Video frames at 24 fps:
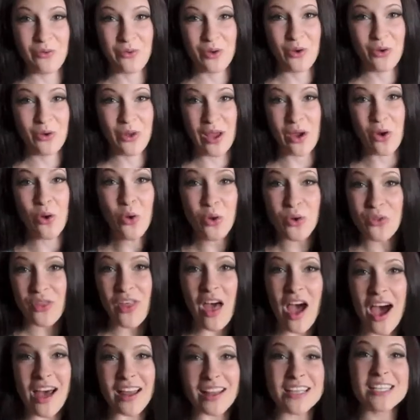Like, who
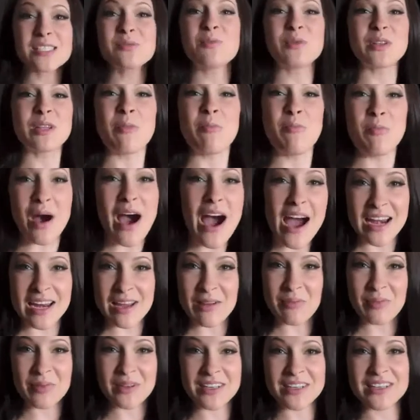thought, let's put the
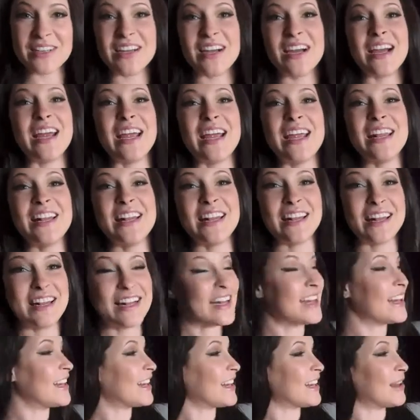bodybuilder
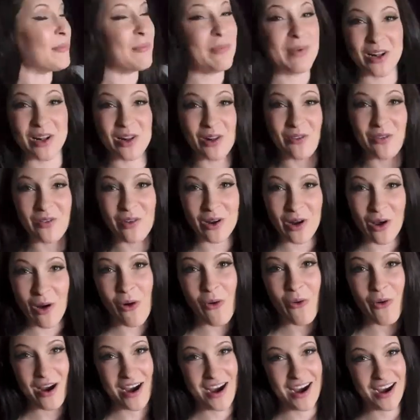in the middle of
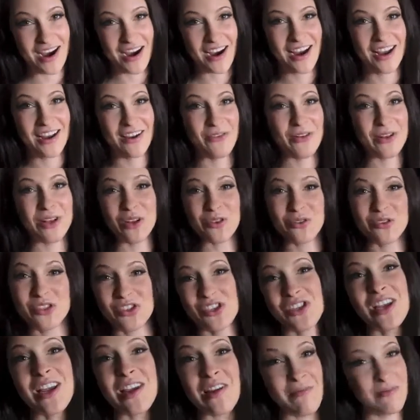nowhere with no
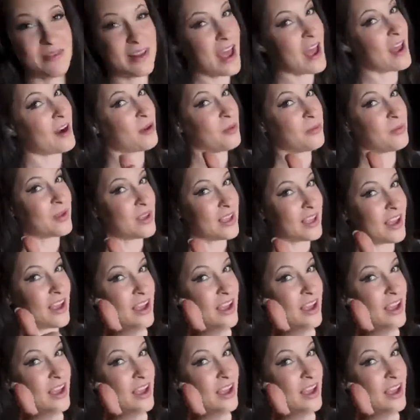gym? That'll be